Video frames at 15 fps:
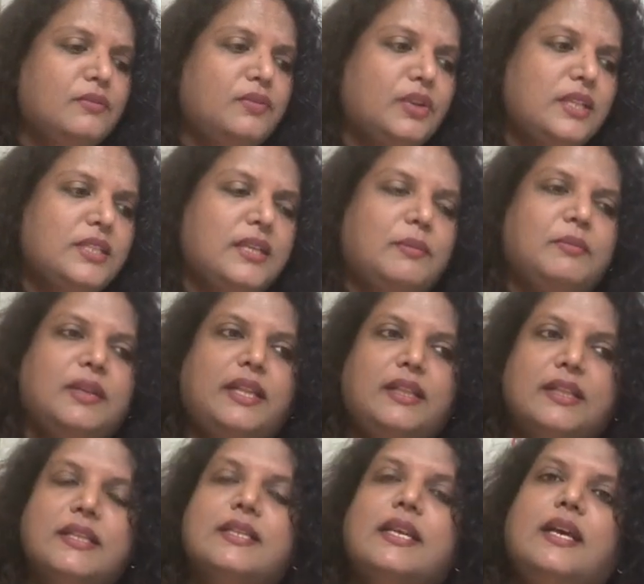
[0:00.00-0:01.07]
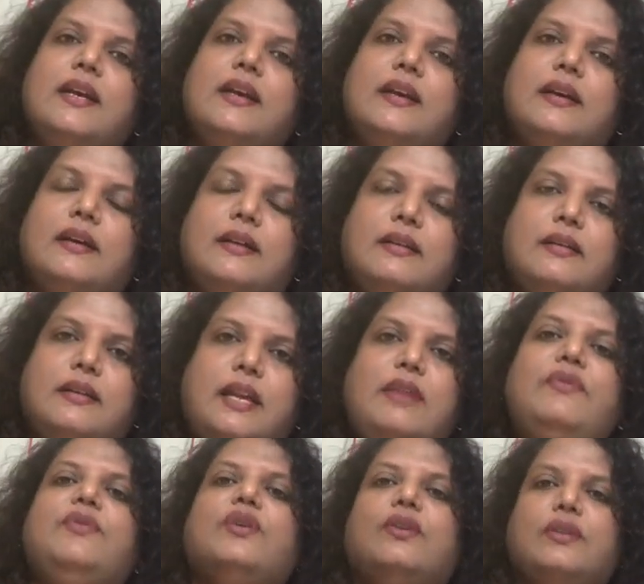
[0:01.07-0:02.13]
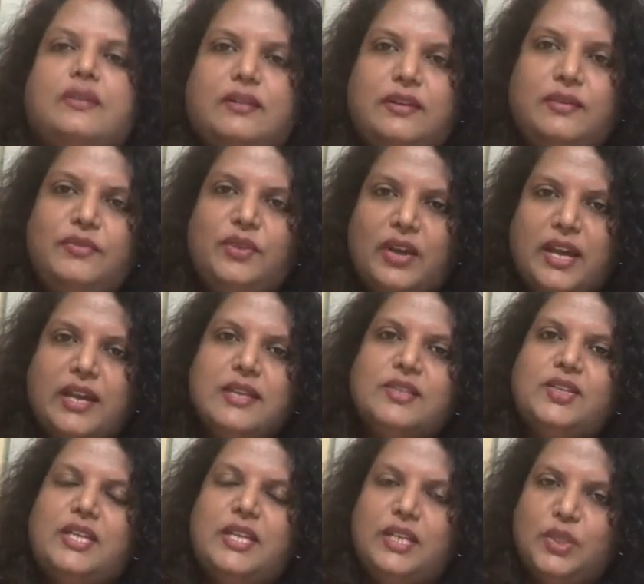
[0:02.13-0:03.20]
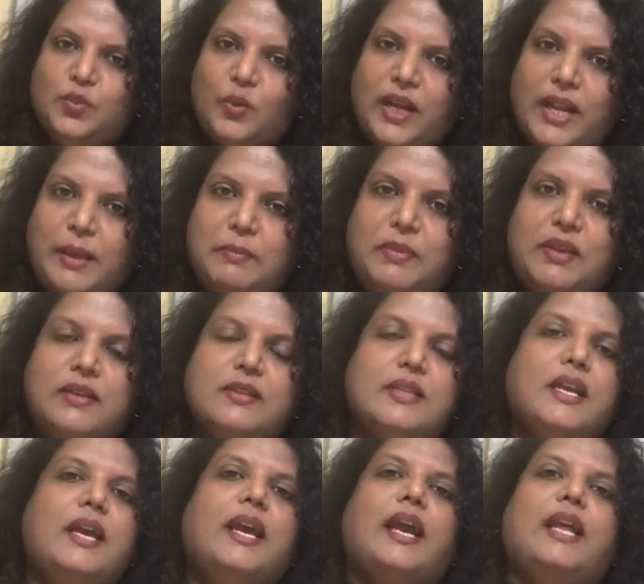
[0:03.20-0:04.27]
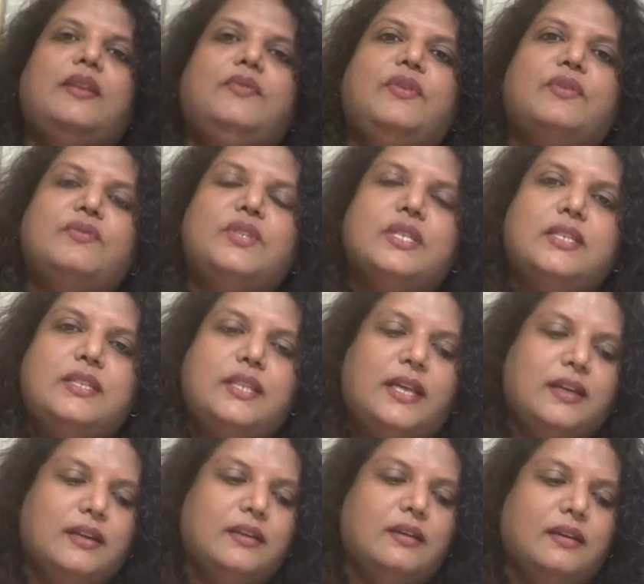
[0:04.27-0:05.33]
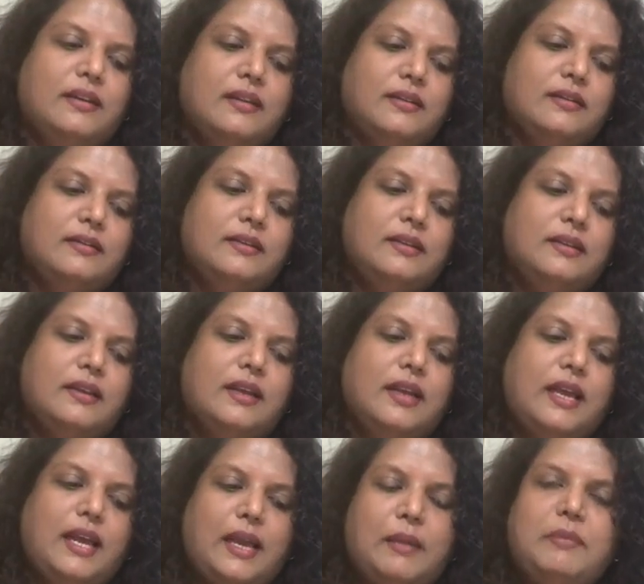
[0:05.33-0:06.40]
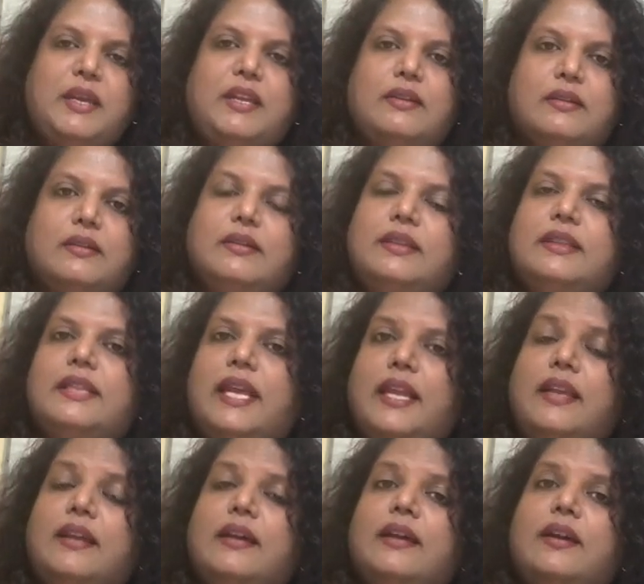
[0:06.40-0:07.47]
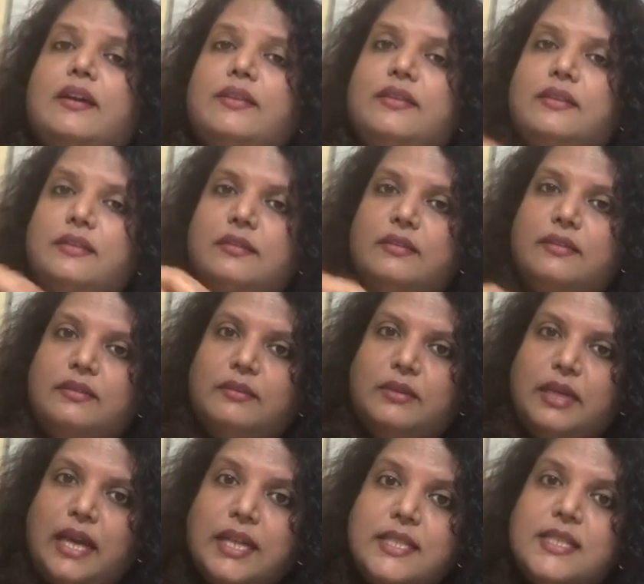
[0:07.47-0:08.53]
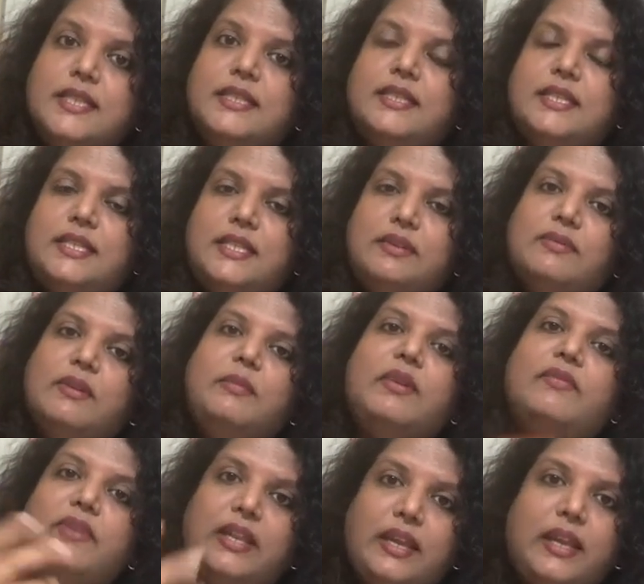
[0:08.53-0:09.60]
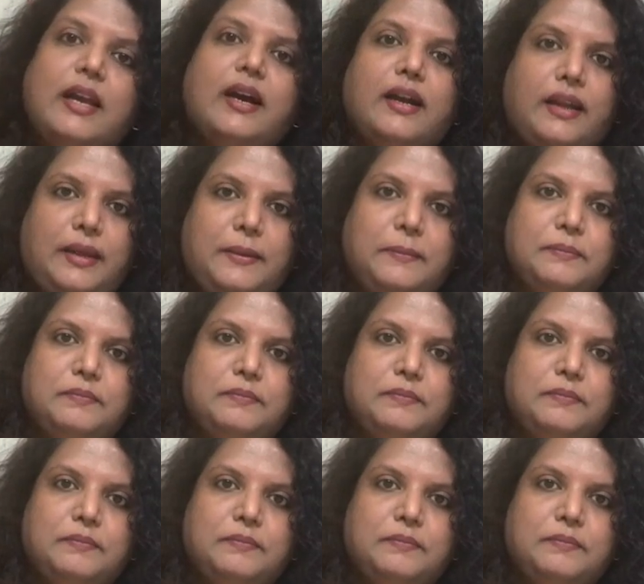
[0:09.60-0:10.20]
For example, in this, uh, if your if your highest reading is 1 amperes and if you have just taken an ammeter, then the uncertainty will be very high